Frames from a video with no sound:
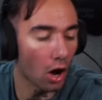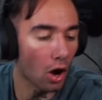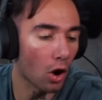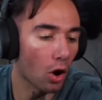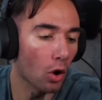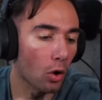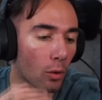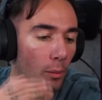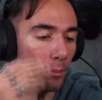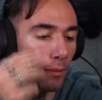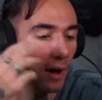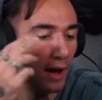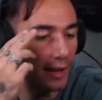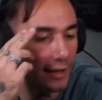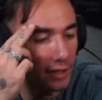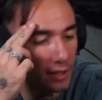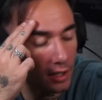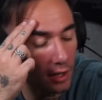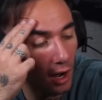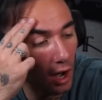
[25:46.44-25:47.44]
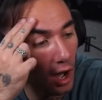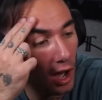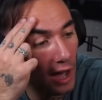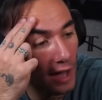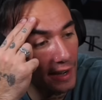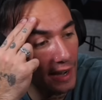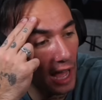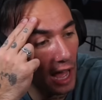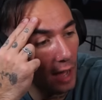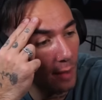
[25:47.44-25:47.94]
Oh my
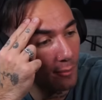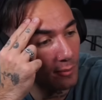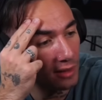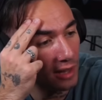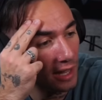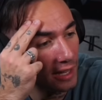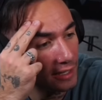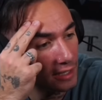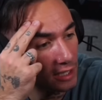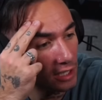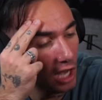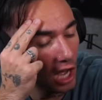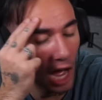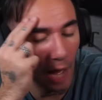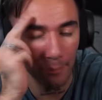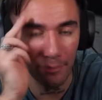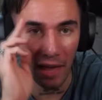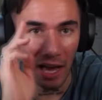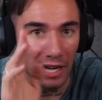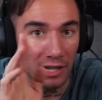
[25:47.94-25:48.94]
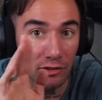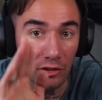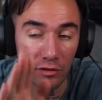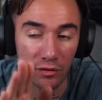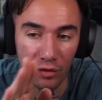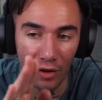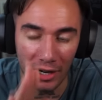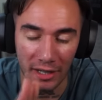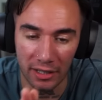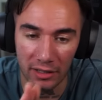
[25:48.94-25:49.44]
god, I'm like I'm not even
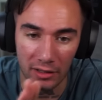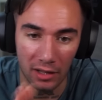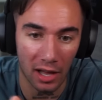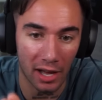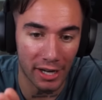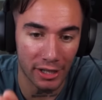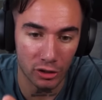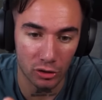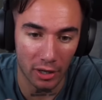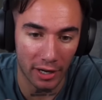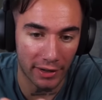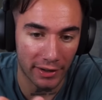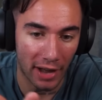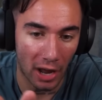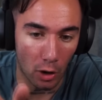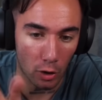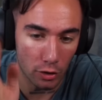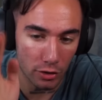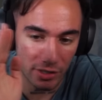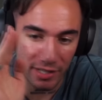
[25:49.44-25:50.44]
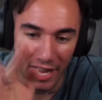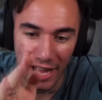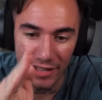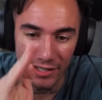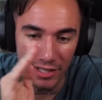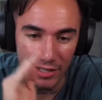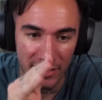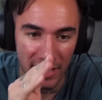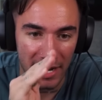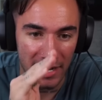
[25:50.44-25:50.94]
fucking lying right now. I was
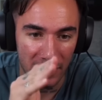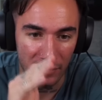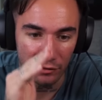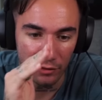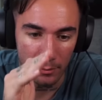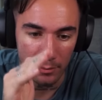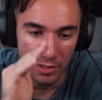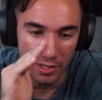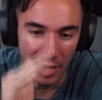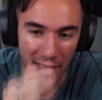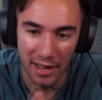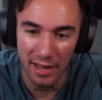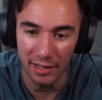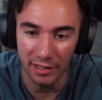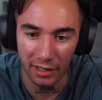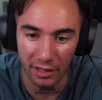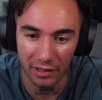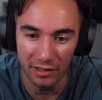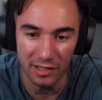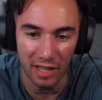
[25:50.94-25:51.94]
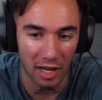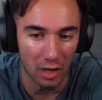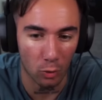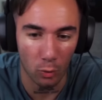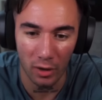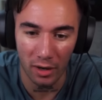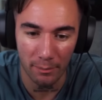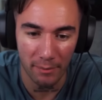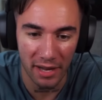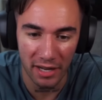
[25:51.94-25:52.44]
hesitating from saying it cuz I don't
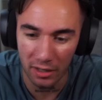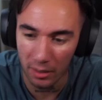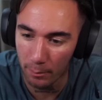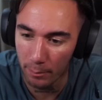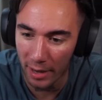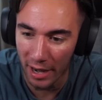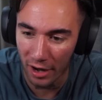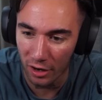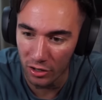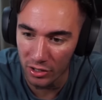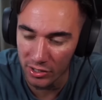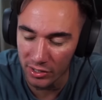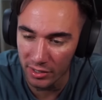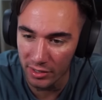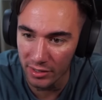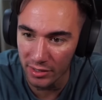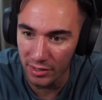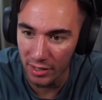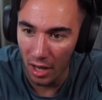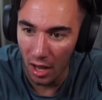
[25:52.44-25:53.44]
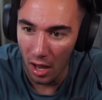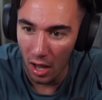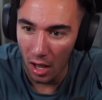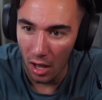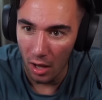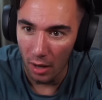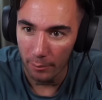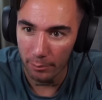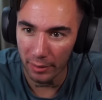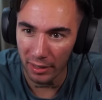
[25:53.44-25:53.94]
want to make comparisons,
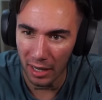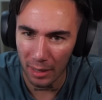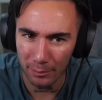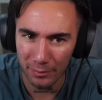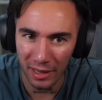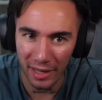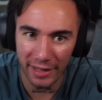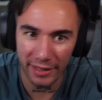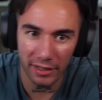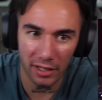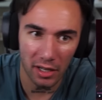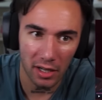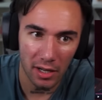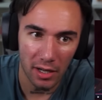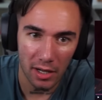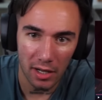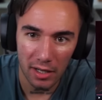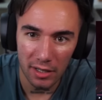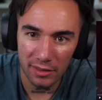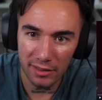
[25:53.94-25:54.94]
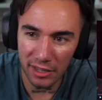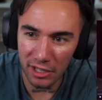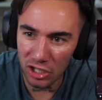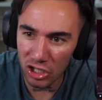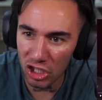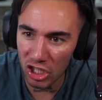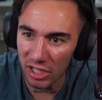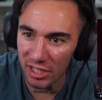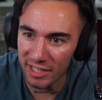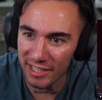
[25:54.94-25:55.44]
but I'm like this
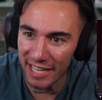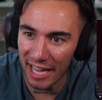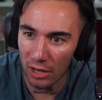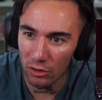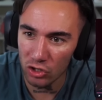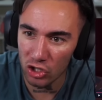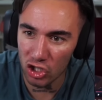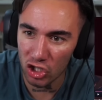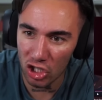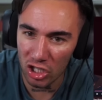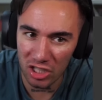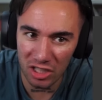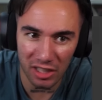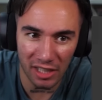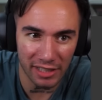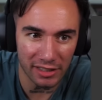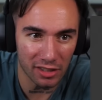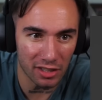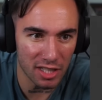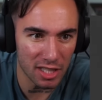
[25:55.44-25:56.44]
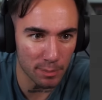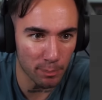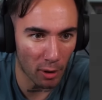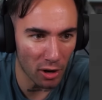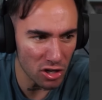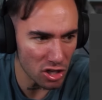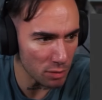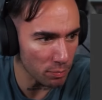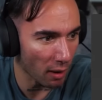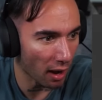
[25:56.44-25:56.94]
shit sounds just like the
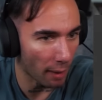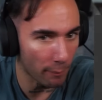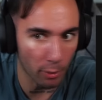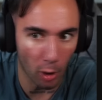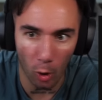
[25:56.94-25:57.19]
SpongeBob